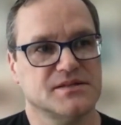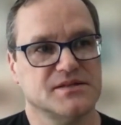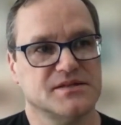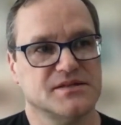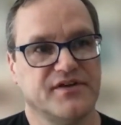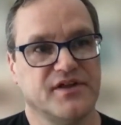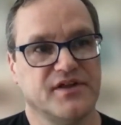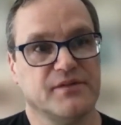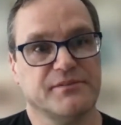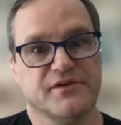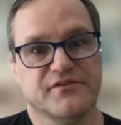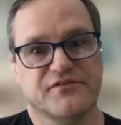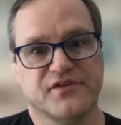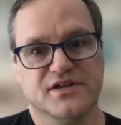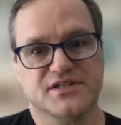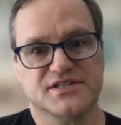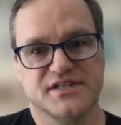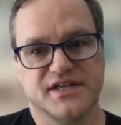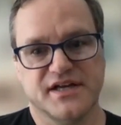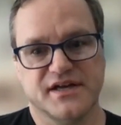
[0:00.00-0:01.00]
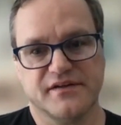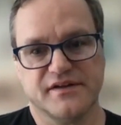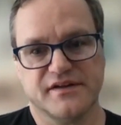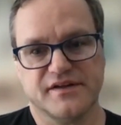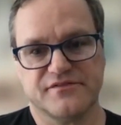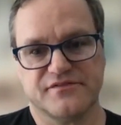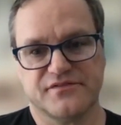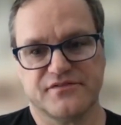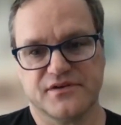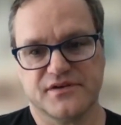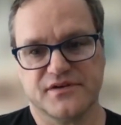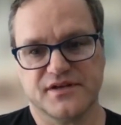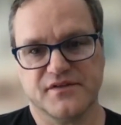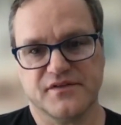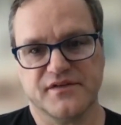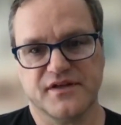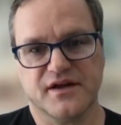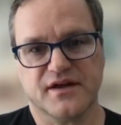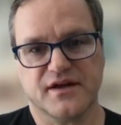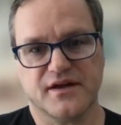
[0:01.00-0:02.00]
developing functionality for
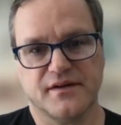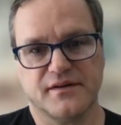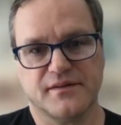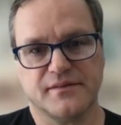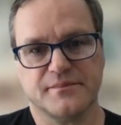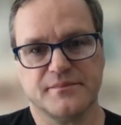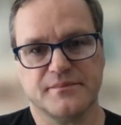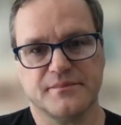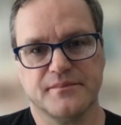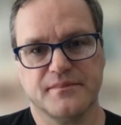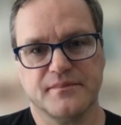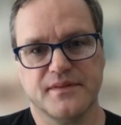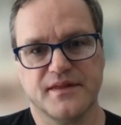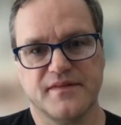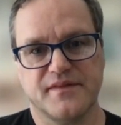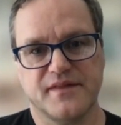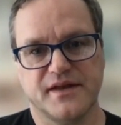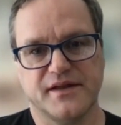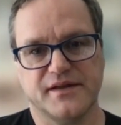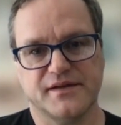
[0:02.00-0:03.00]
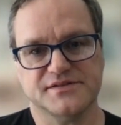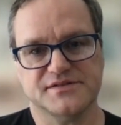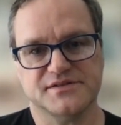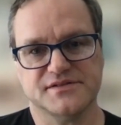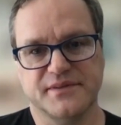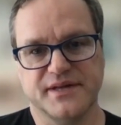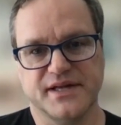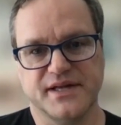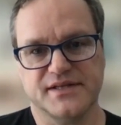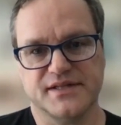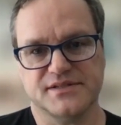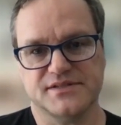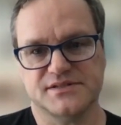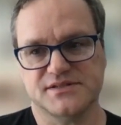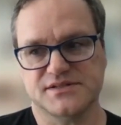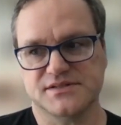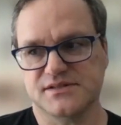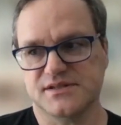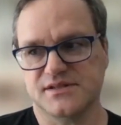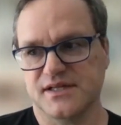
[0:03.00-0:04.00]
Dell.com. And then
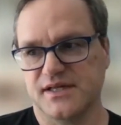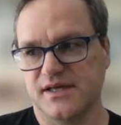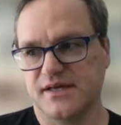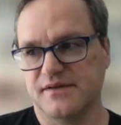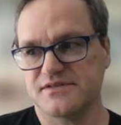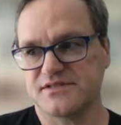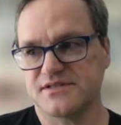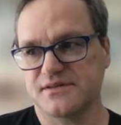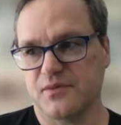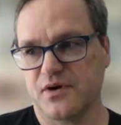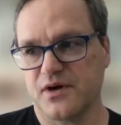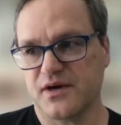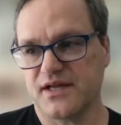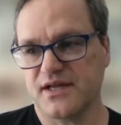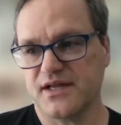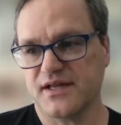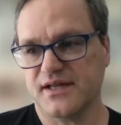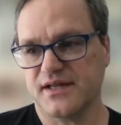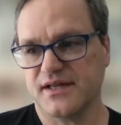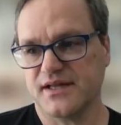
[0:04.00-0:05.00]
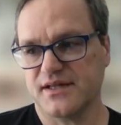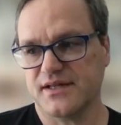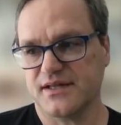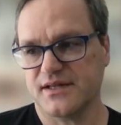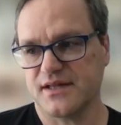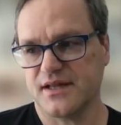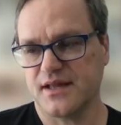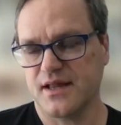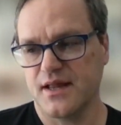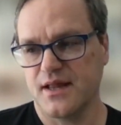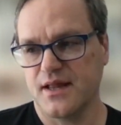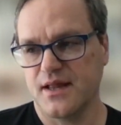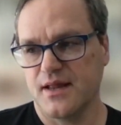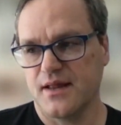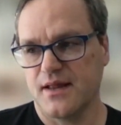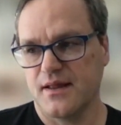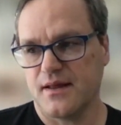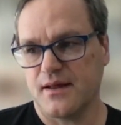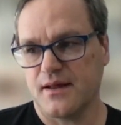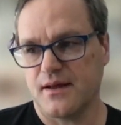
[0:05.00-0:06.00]
I was in marketing and
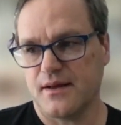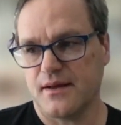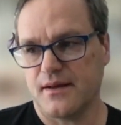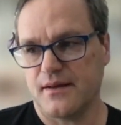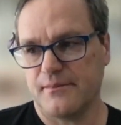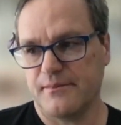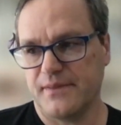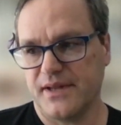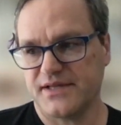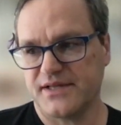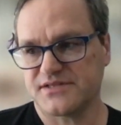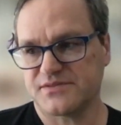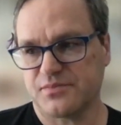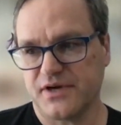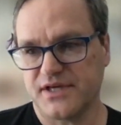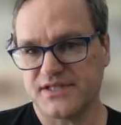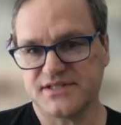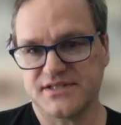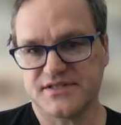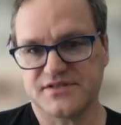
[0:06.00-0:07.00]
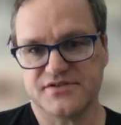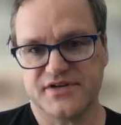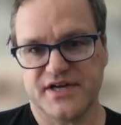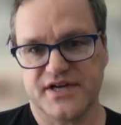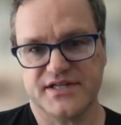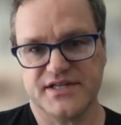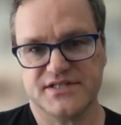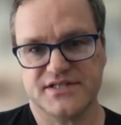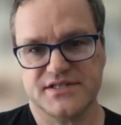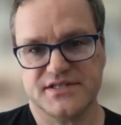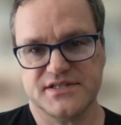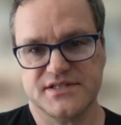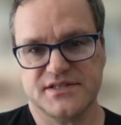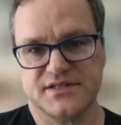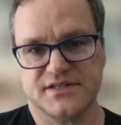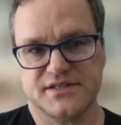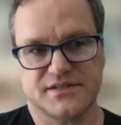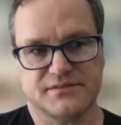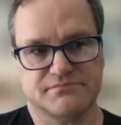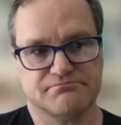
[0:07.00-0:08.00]
managed pricing
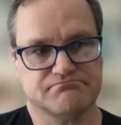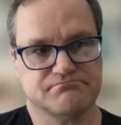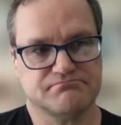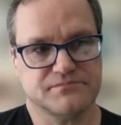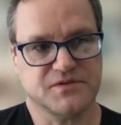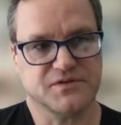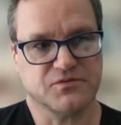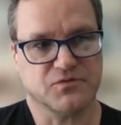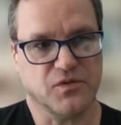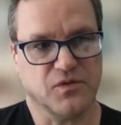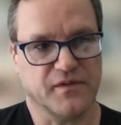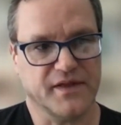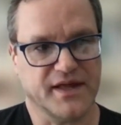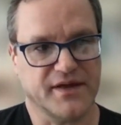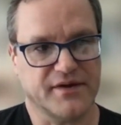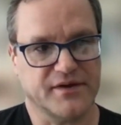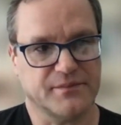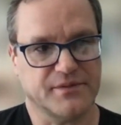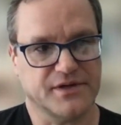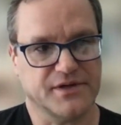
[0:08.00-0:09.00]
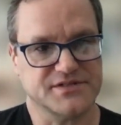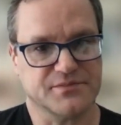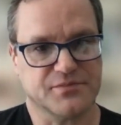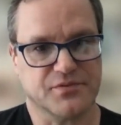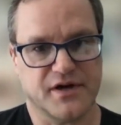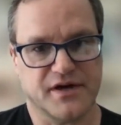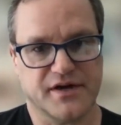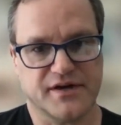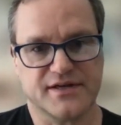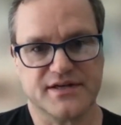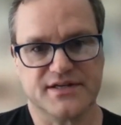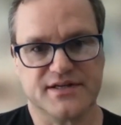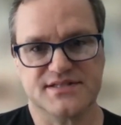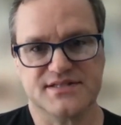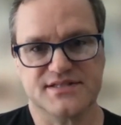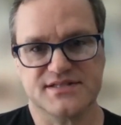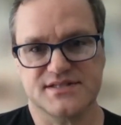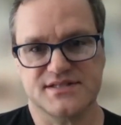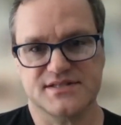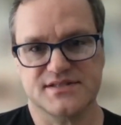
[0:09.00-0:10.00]
strategy and rolling out a bunch of
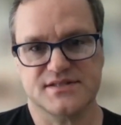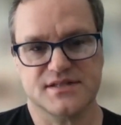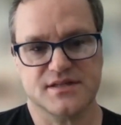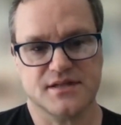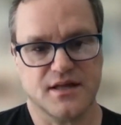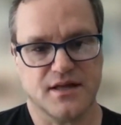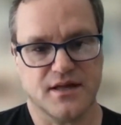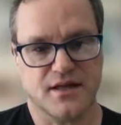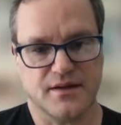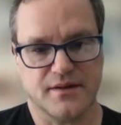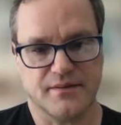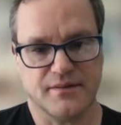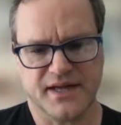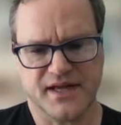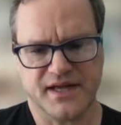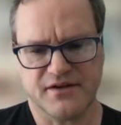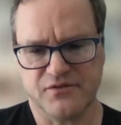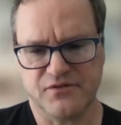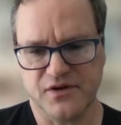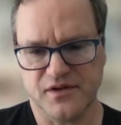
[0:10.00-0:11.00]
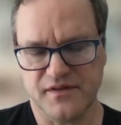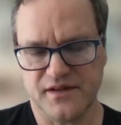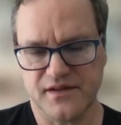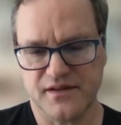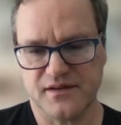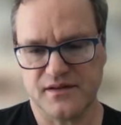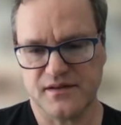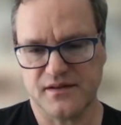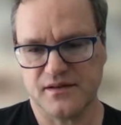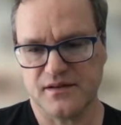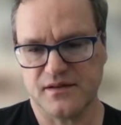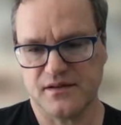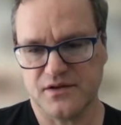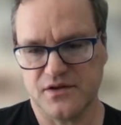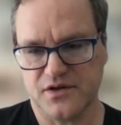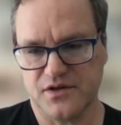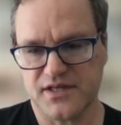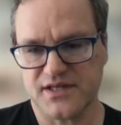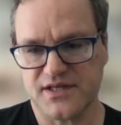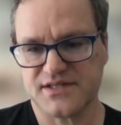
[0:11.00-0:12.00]
products and got a really
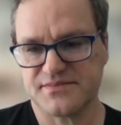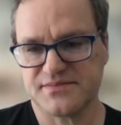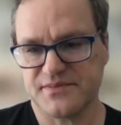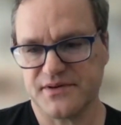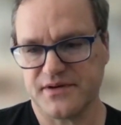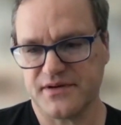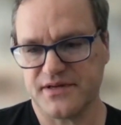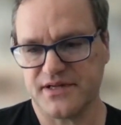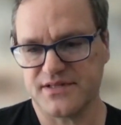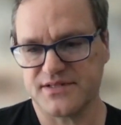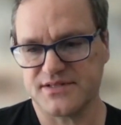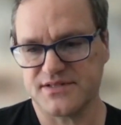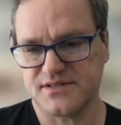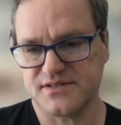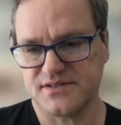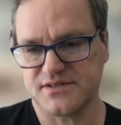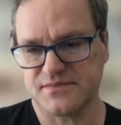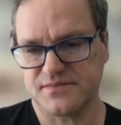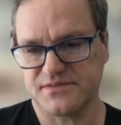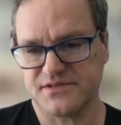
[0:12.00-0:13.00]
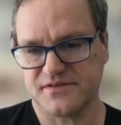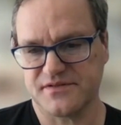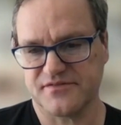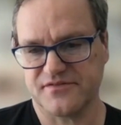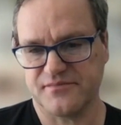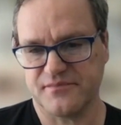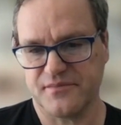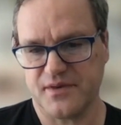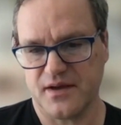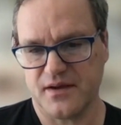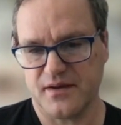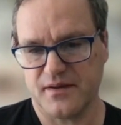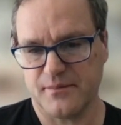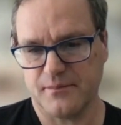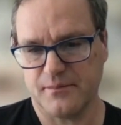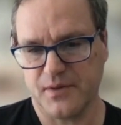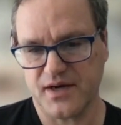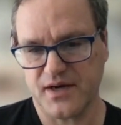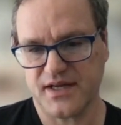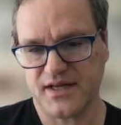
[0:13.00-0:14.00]
good experience in terms of
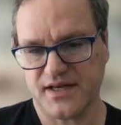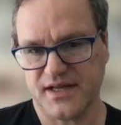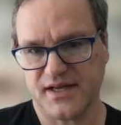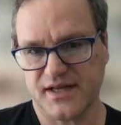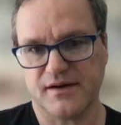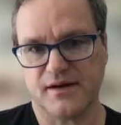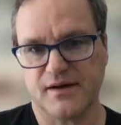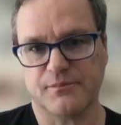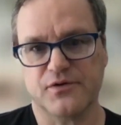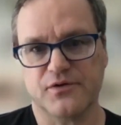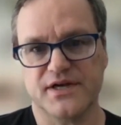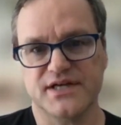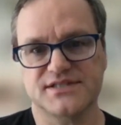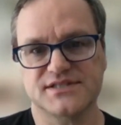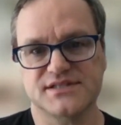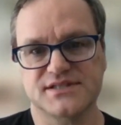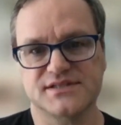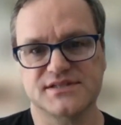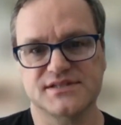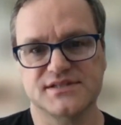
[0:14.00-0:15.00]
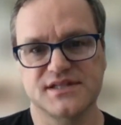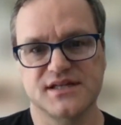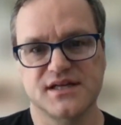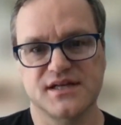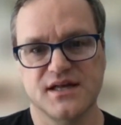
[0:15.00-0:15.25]
marketing and operations.